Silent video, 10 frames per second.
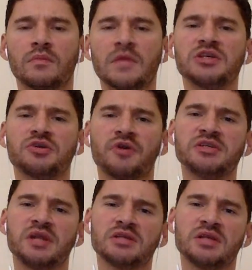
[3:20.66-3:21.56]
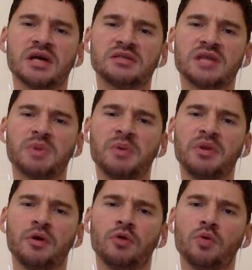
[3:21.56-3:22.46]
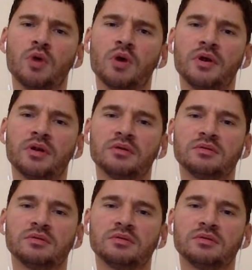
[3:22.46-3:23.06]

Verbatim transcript: That's crazy. That's that's that's probably the only one, right?